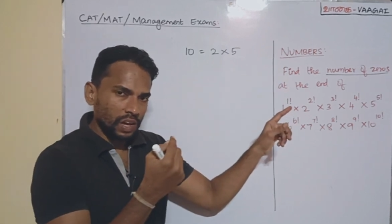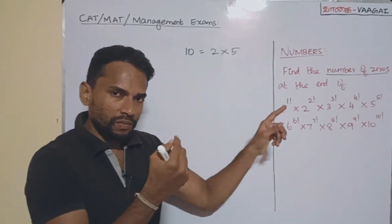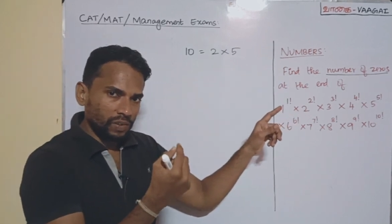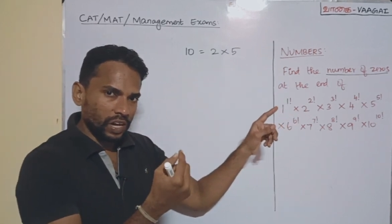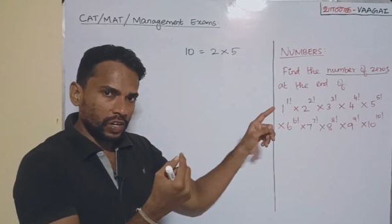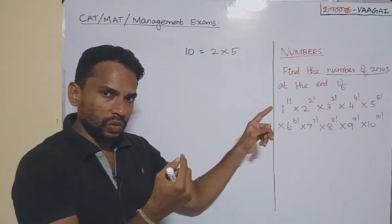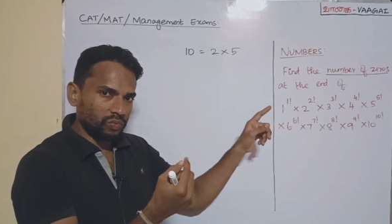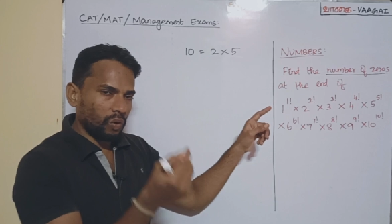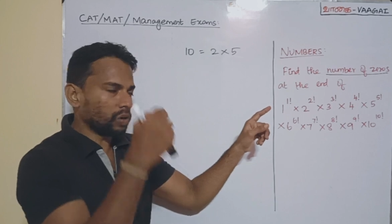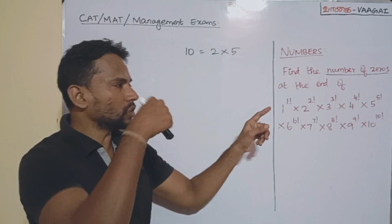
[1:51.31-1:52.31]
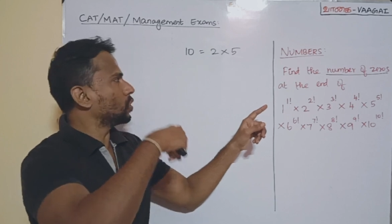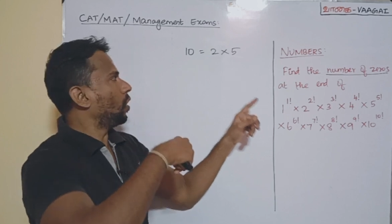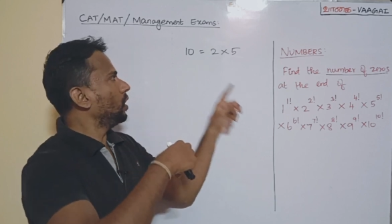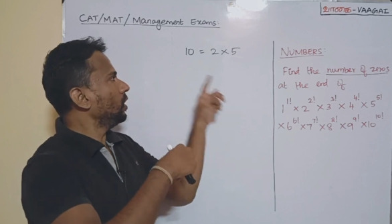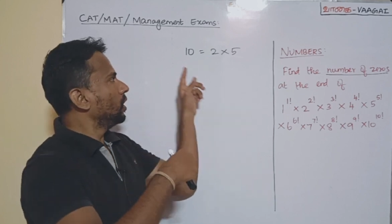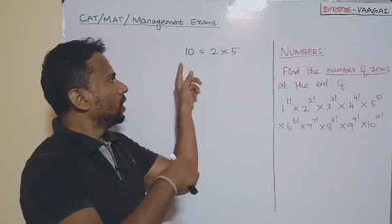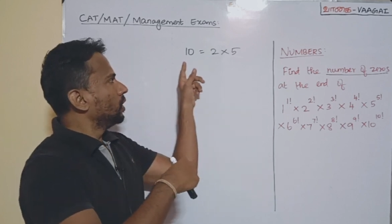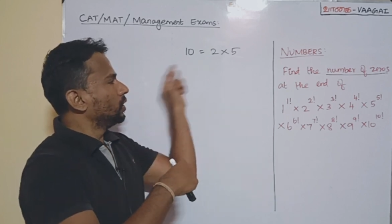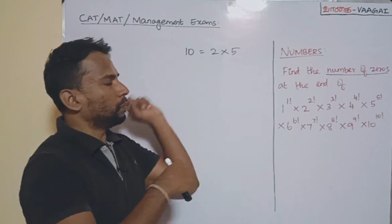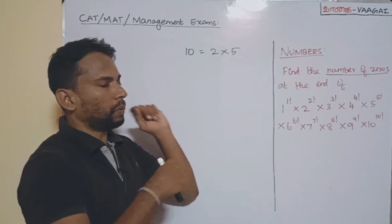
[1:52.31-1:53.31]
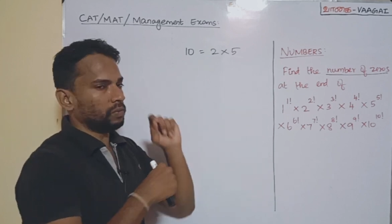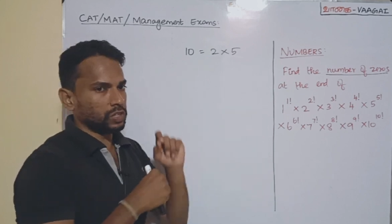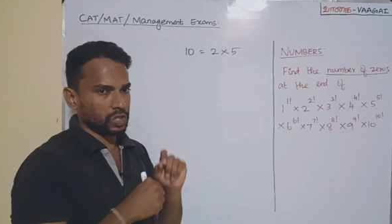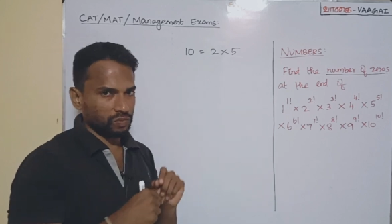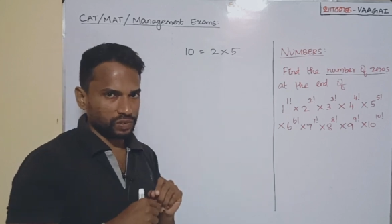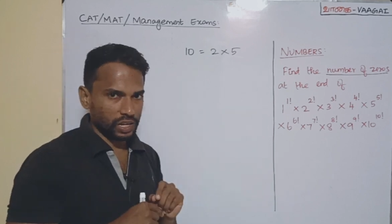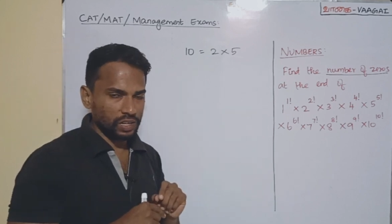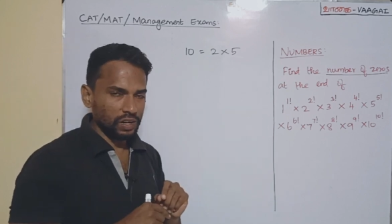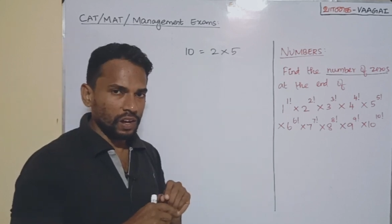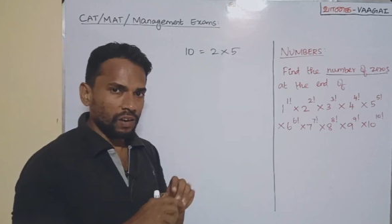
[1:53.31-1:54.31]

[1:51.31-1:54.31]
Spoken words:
we need to focus on the powers of 10.